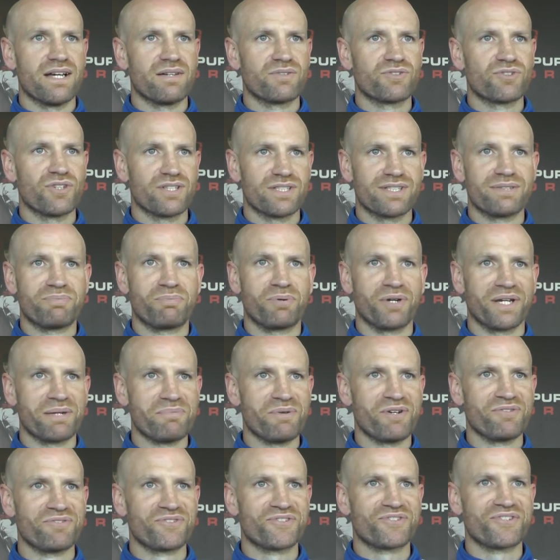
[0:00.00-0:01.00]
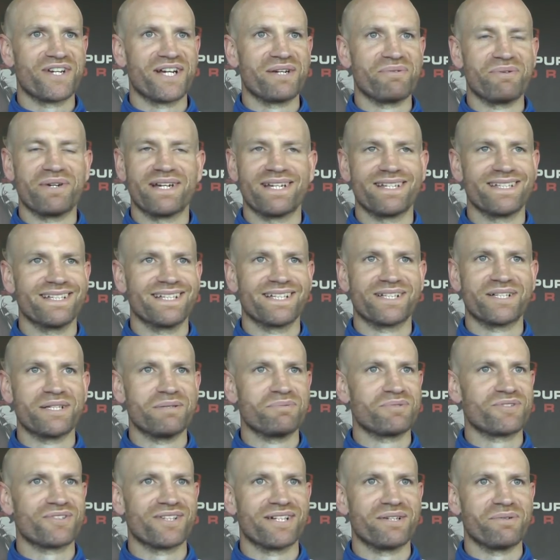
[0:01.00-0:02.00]
Tried to bring him over straight away, he didn't
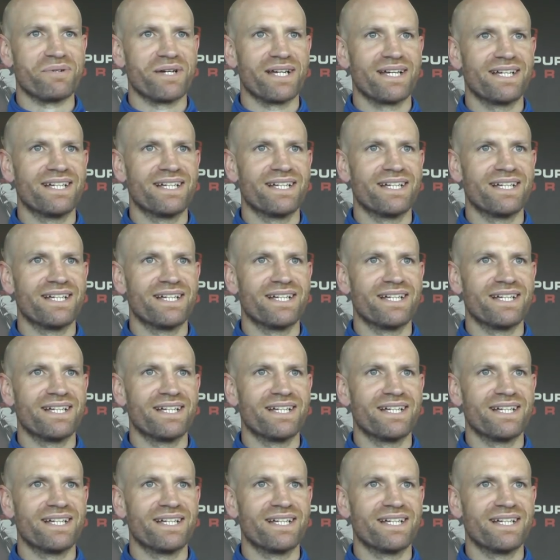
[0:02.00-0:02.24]
come straight away.